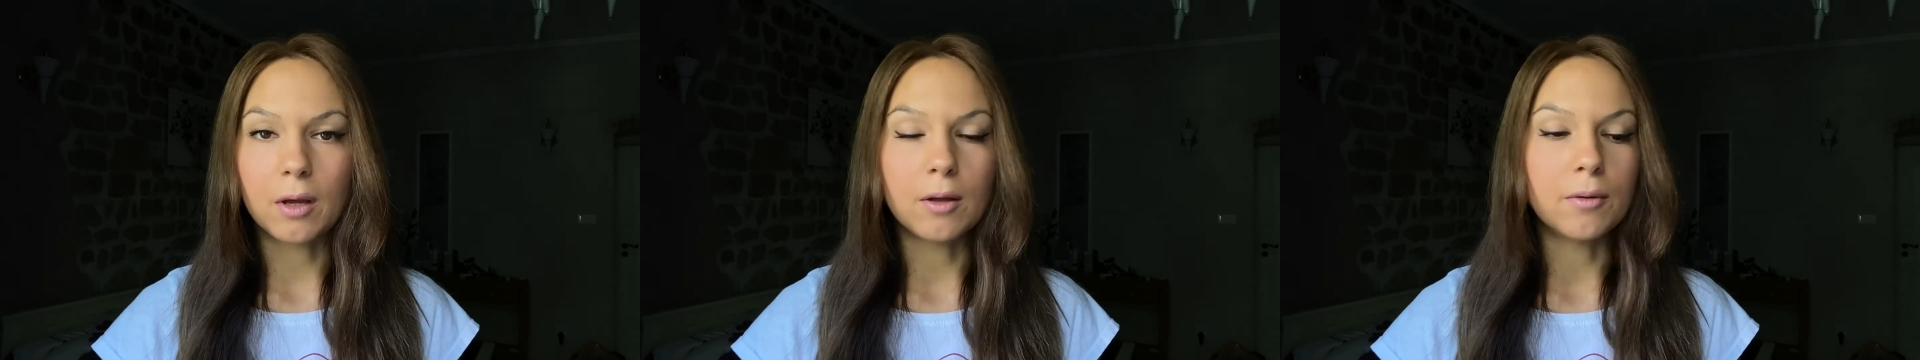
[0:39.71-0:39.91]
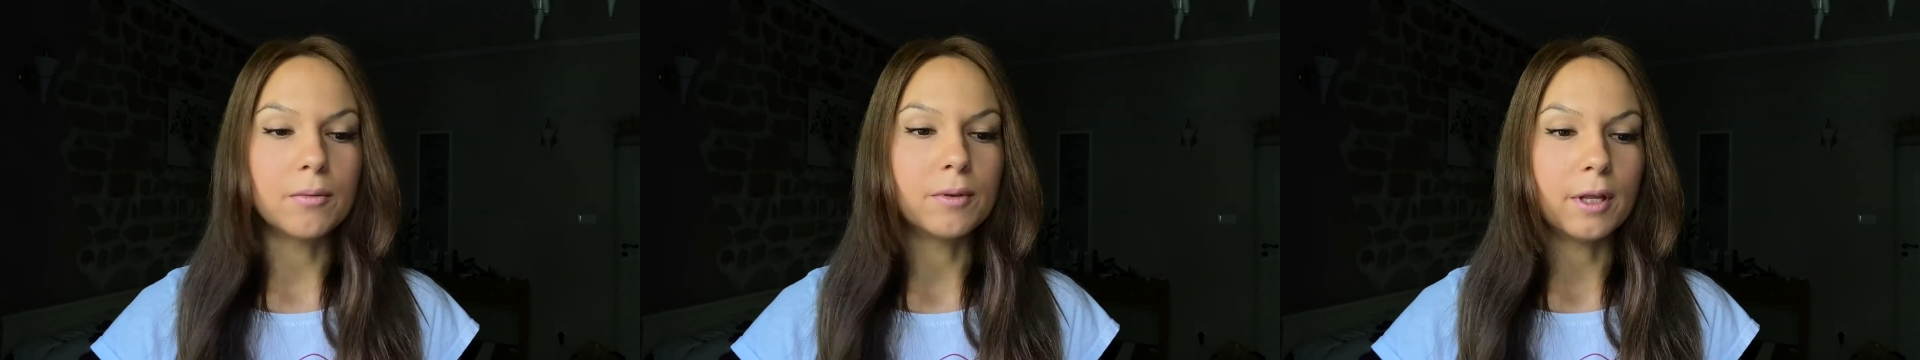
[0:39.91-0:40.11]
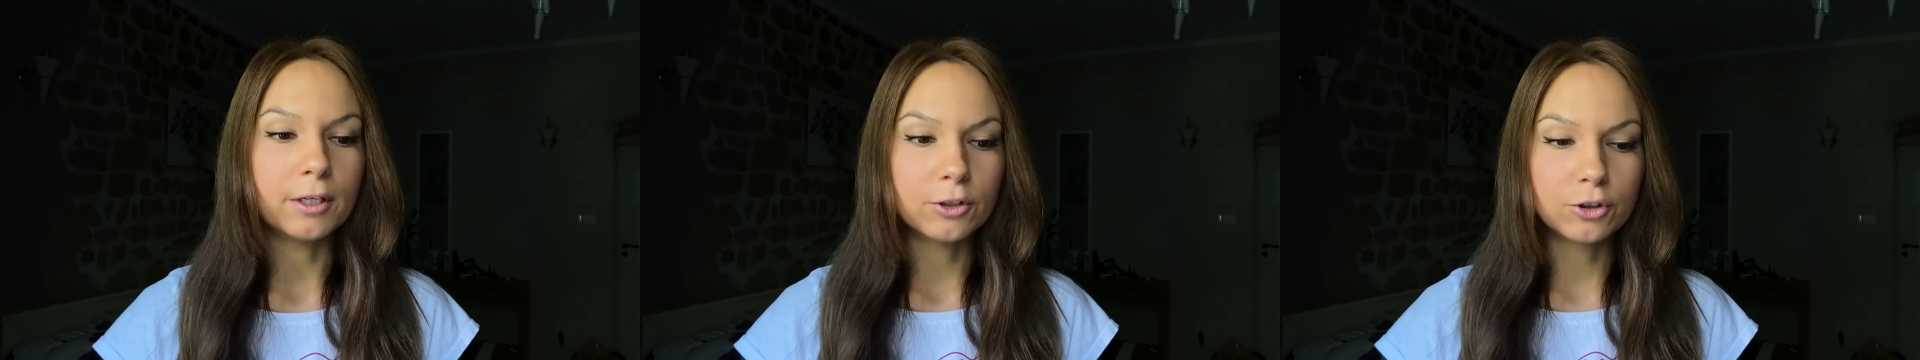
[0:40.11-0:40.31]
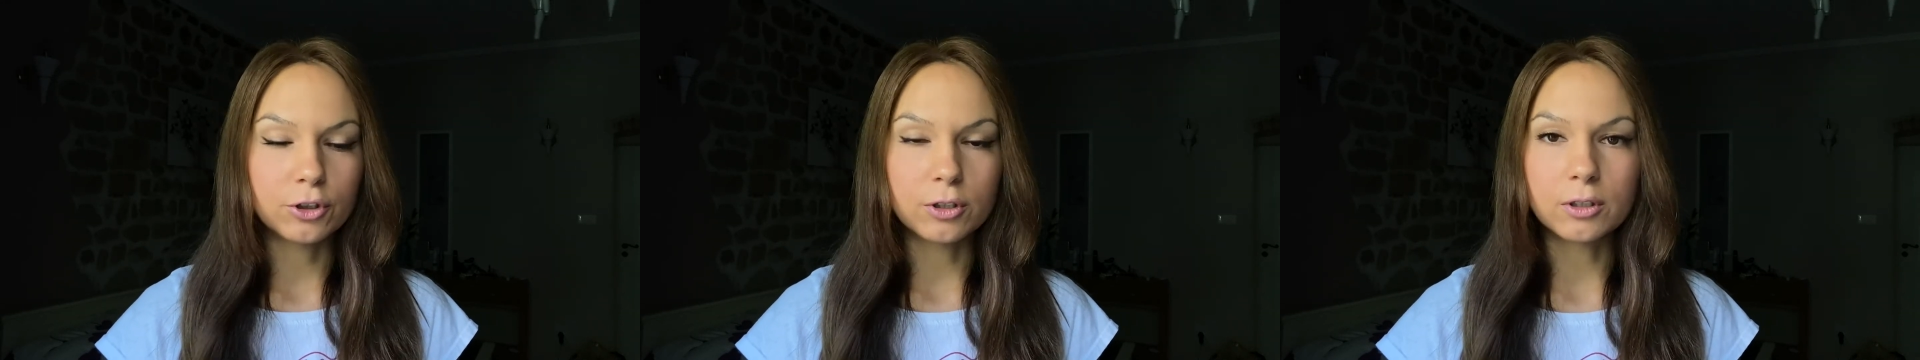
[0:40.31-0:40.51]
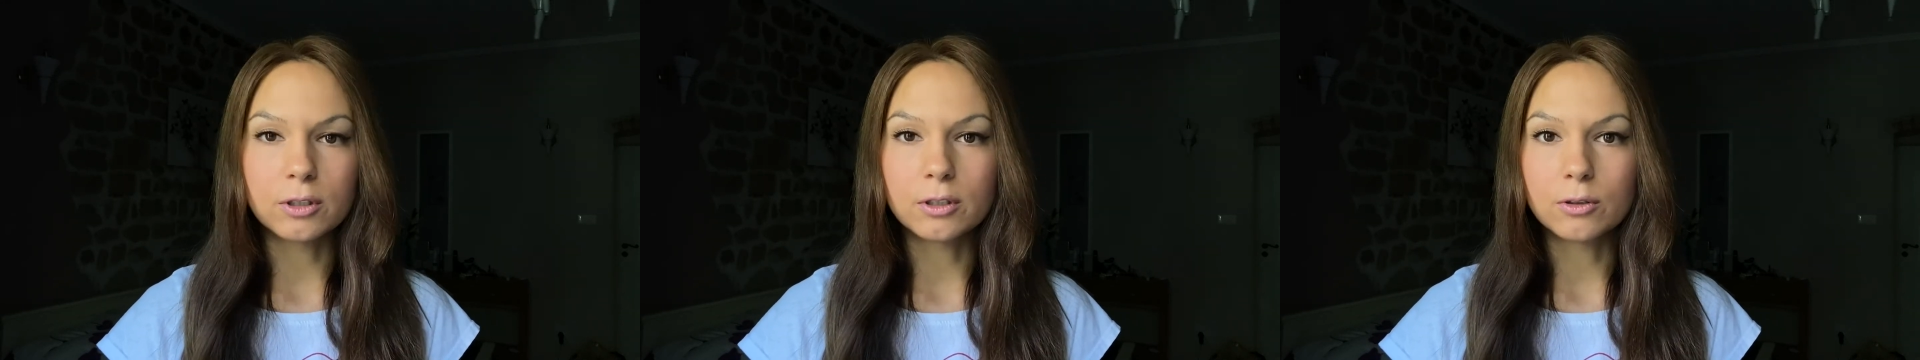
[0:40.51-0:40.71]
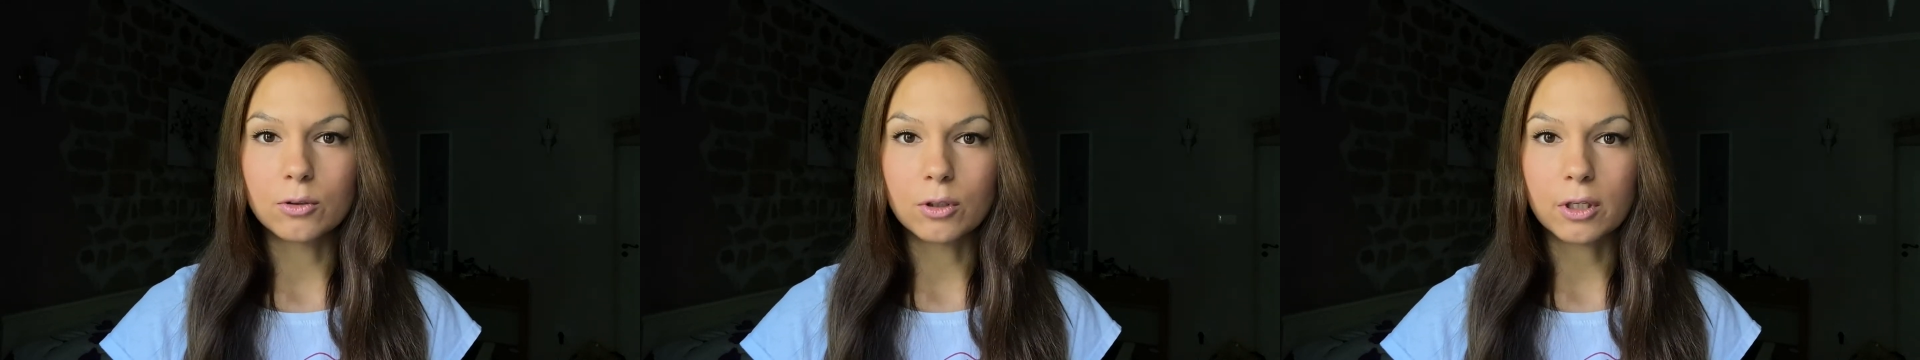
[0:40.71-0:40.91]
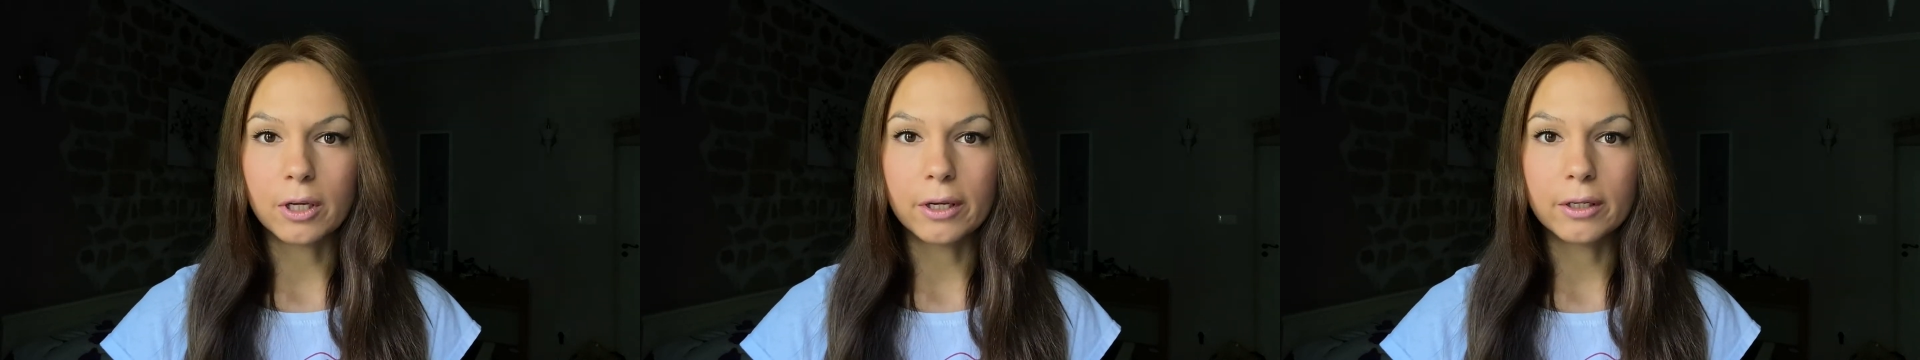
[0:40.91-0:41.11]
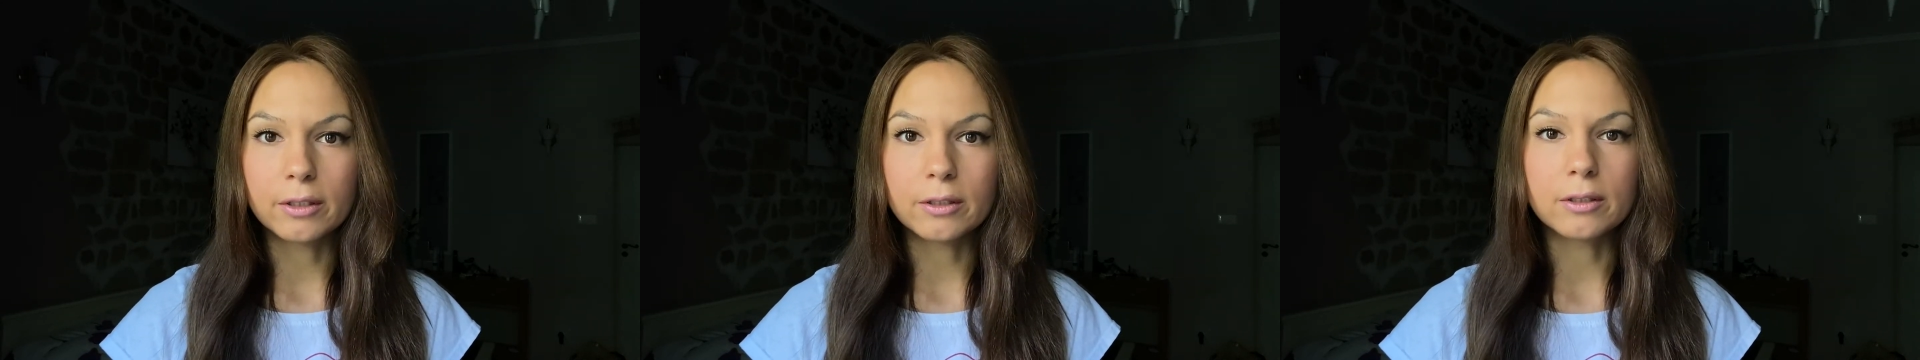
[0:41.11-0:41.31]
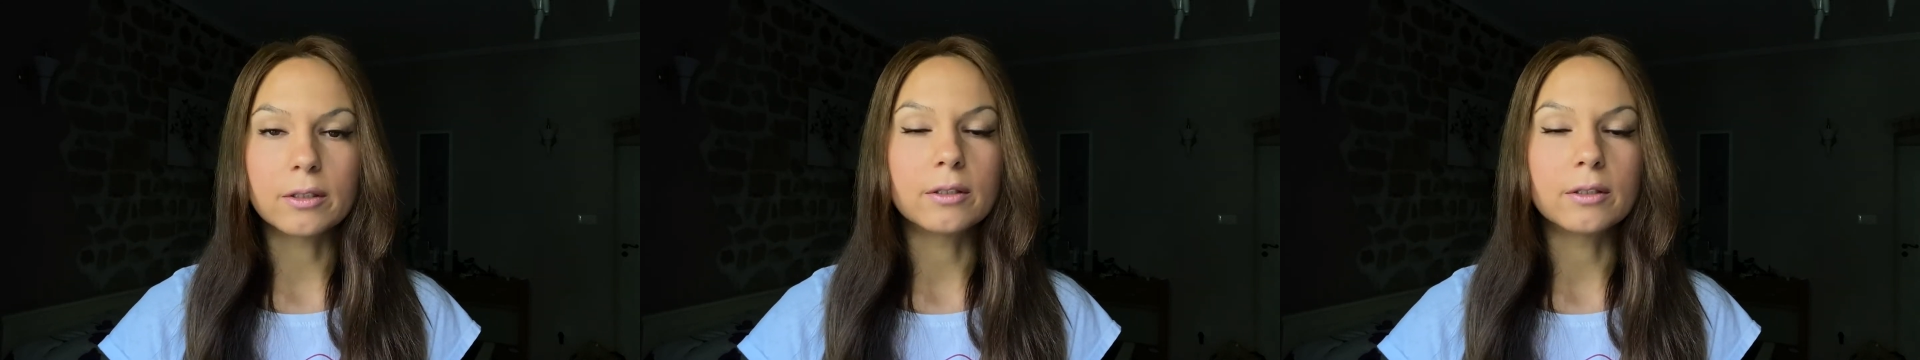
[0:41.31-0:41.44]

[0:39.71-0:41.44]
natural looking,